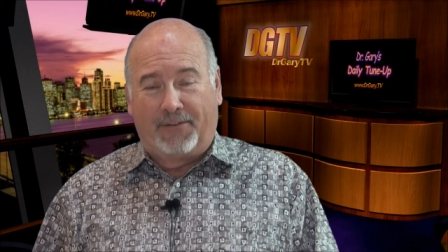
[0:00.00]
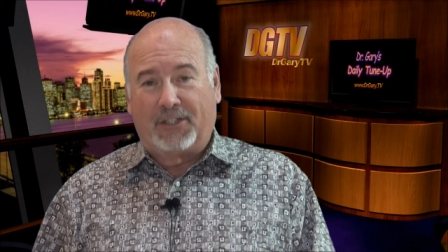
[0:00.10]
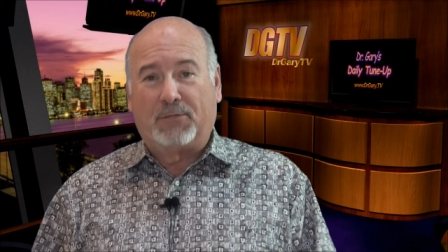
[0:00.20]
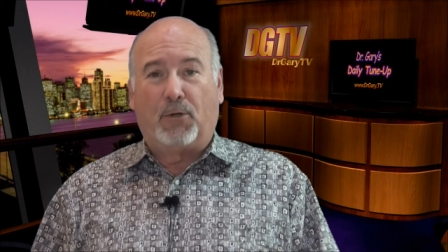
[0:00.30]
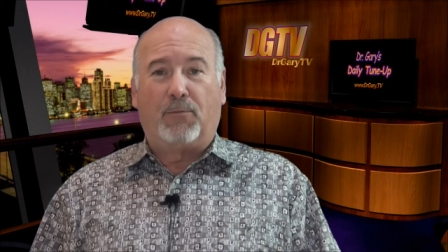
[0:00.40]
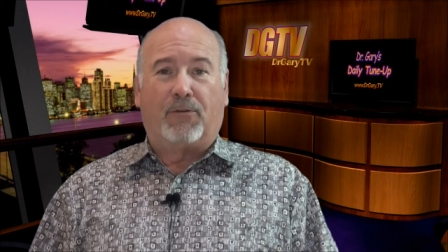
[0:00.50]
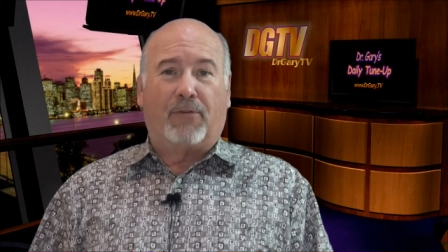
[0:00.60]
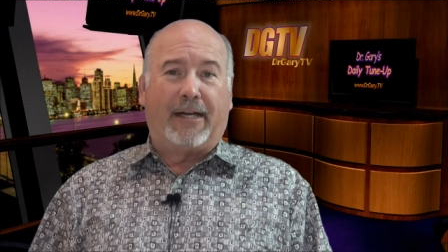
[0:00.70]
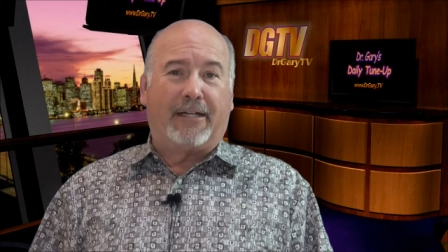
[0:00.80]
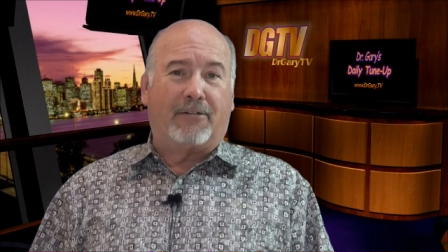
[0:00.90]
This moment
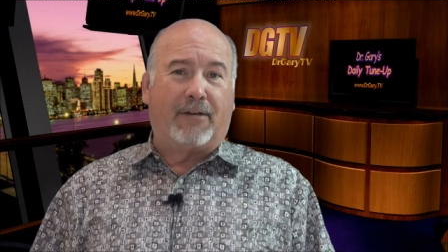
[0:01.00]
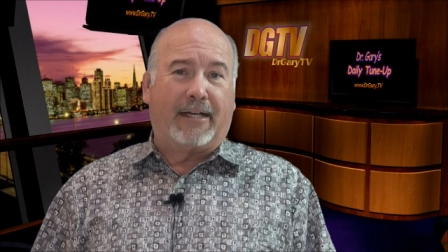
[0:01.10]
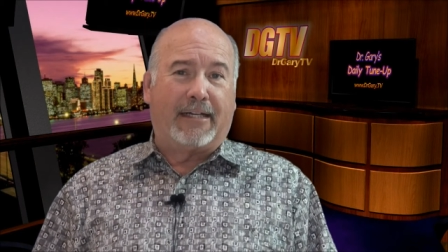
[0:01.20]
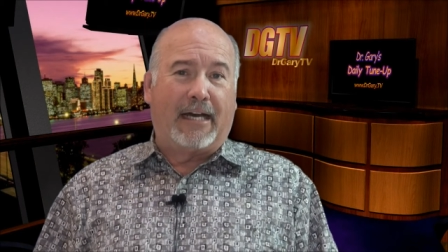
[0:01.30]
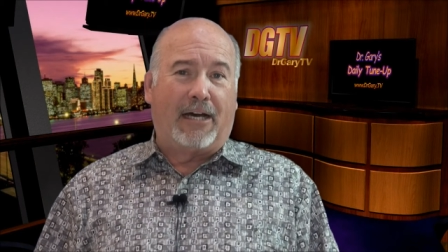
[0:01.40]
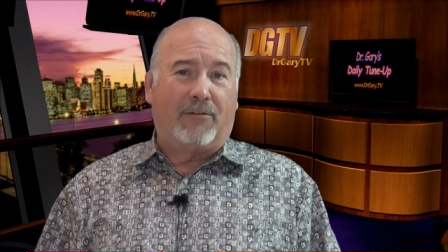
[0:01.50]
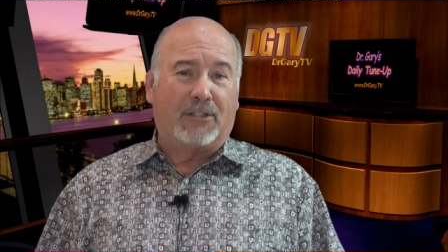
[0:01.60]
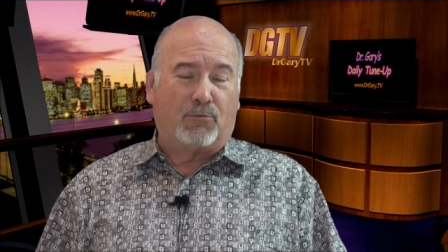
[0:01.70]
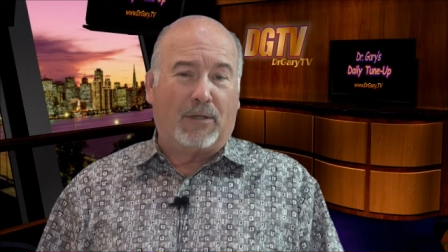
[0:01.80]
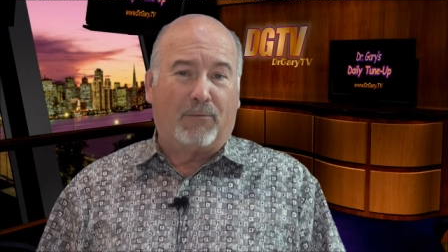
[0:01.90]
right here, right now
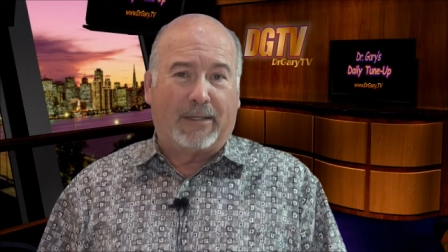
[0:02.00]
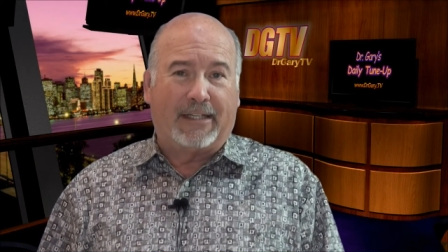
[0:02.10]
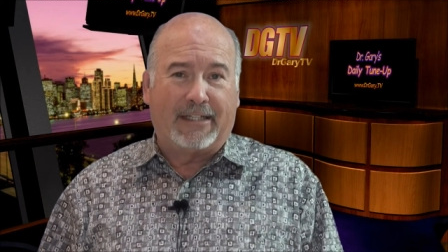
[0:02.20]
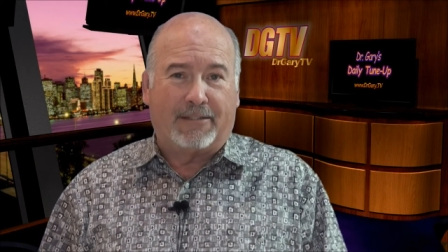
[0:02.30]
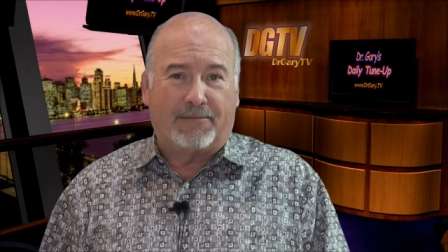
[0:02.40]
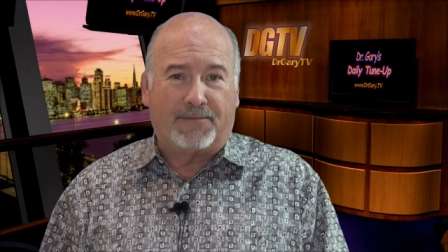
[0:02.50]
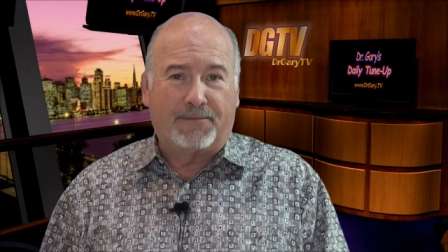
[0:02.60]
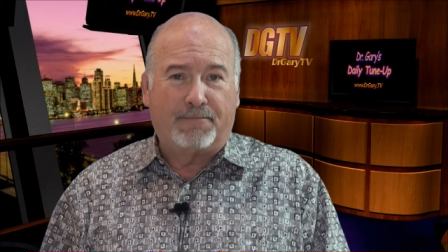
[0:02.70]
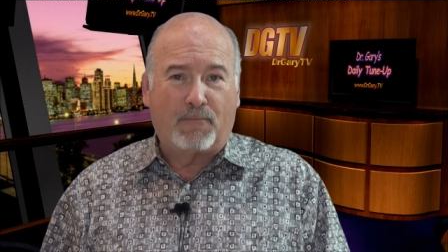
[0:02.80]
is when we live.